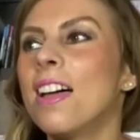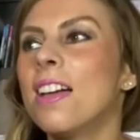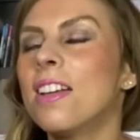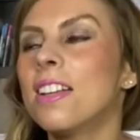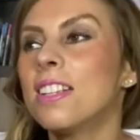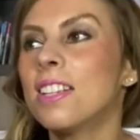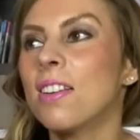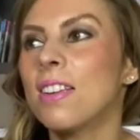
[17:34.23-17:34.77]

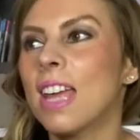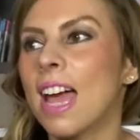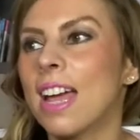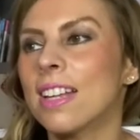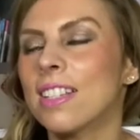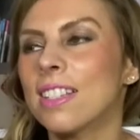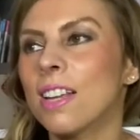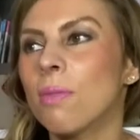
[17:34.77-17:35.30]
so
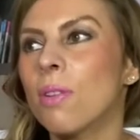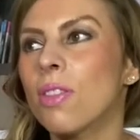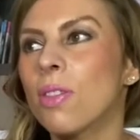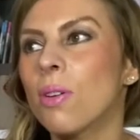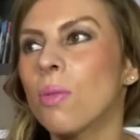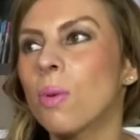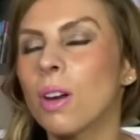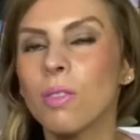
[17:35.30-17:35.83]
I
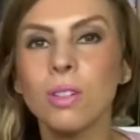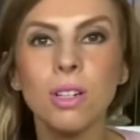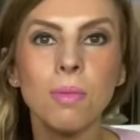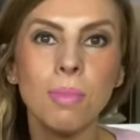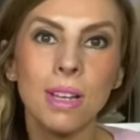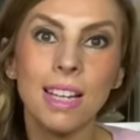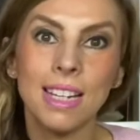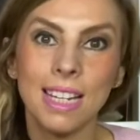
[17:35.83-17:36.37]
thought, well, I'll do a
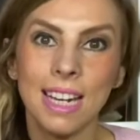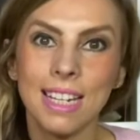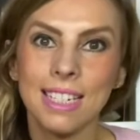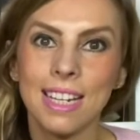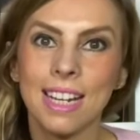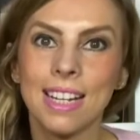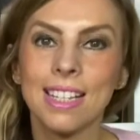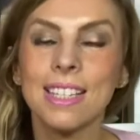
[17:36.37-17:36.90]
bit of
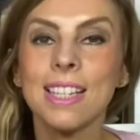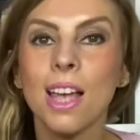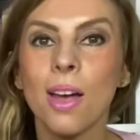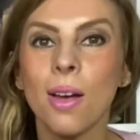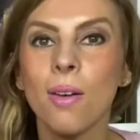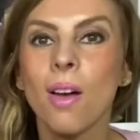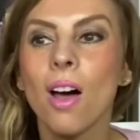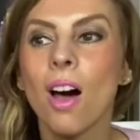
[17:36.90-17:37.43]
knitting.
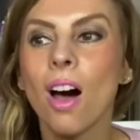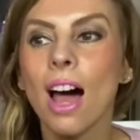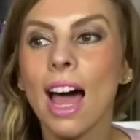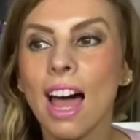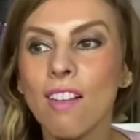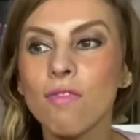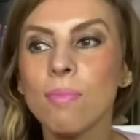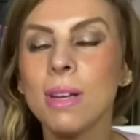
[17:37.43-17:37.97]
So I
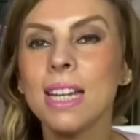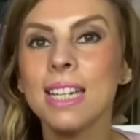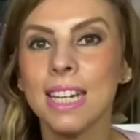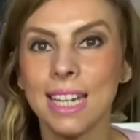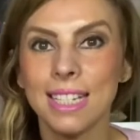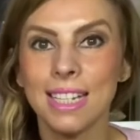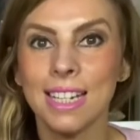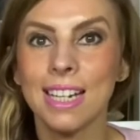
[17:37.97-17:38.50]
have been
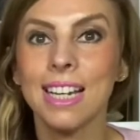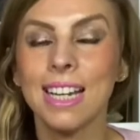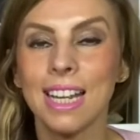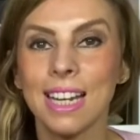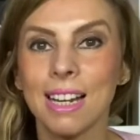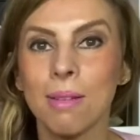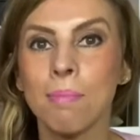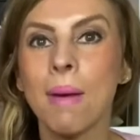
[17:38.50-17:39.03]
knitting a
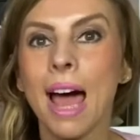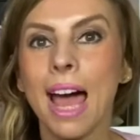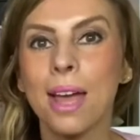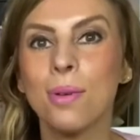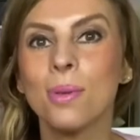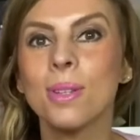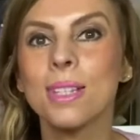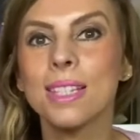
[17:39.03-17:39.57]
little
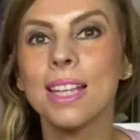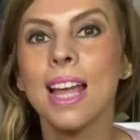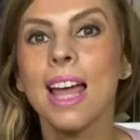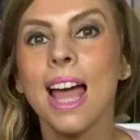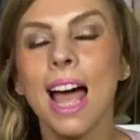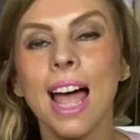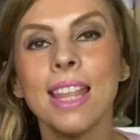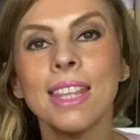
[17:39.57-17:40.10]
mouse,
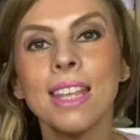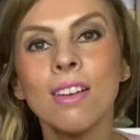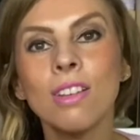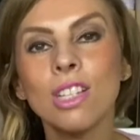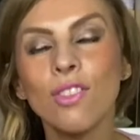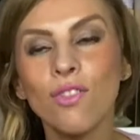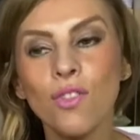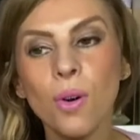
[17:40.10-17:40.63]
and
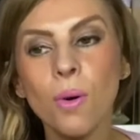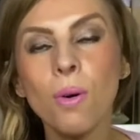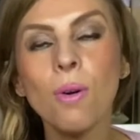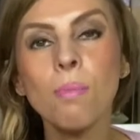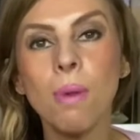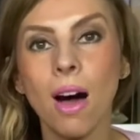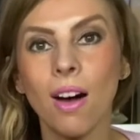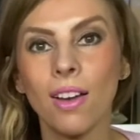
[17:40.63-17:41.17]
there's four
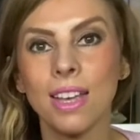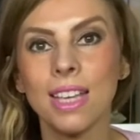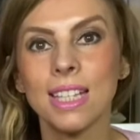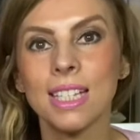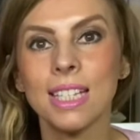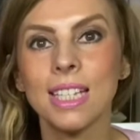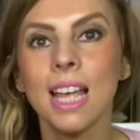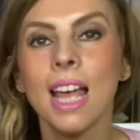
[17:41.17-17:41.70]

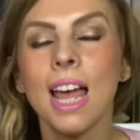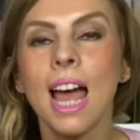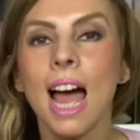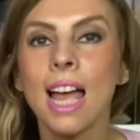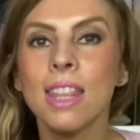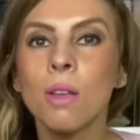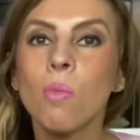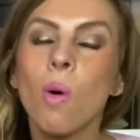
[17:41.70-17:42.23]
mice,
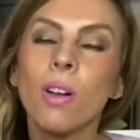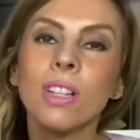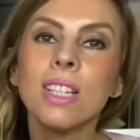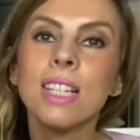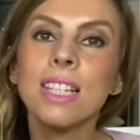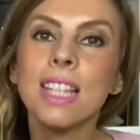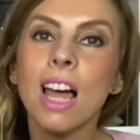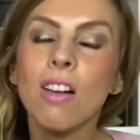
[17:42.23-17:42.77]
and the
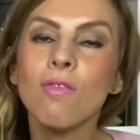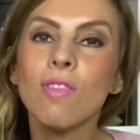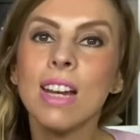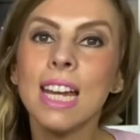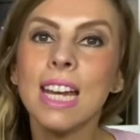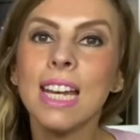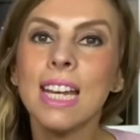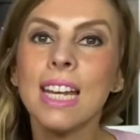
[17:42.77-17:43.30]
ones that I
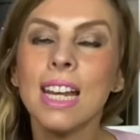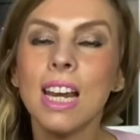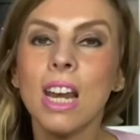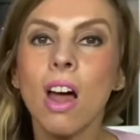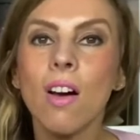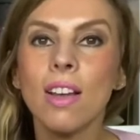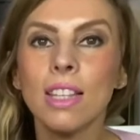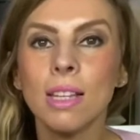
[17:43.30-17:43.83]
really
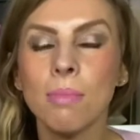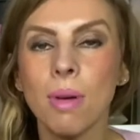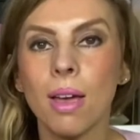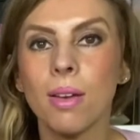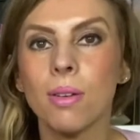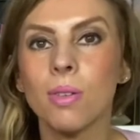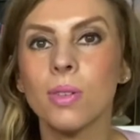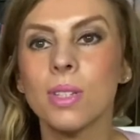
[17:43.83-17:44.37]
like the
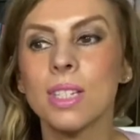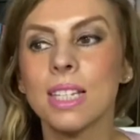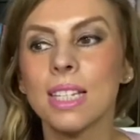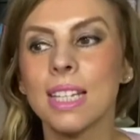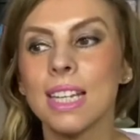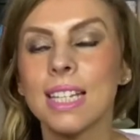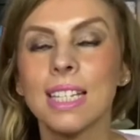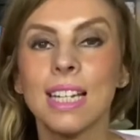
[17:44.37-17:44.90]
most
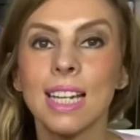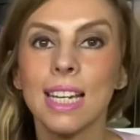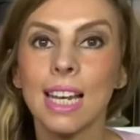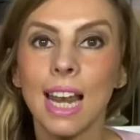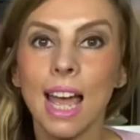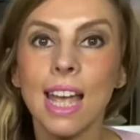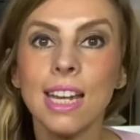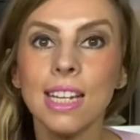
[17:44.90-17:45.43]
is a
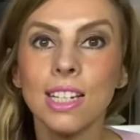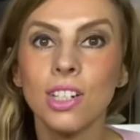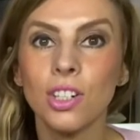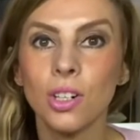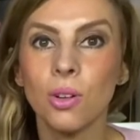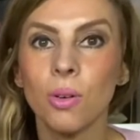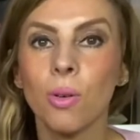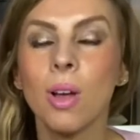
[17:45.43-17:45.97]
little
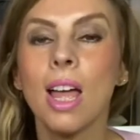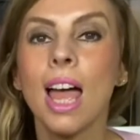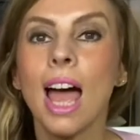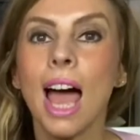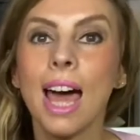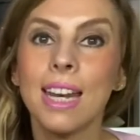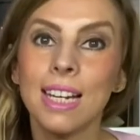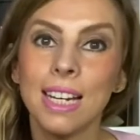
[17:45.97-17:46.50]
angel
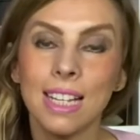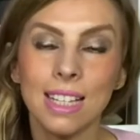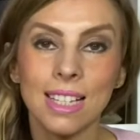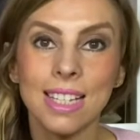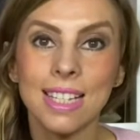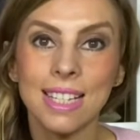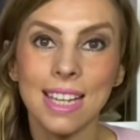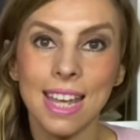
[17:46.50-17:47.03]
and a little
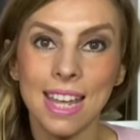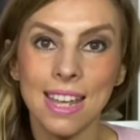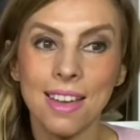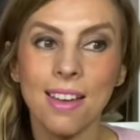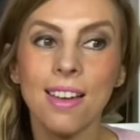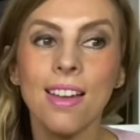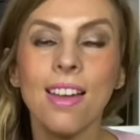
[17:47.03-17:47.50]
skier.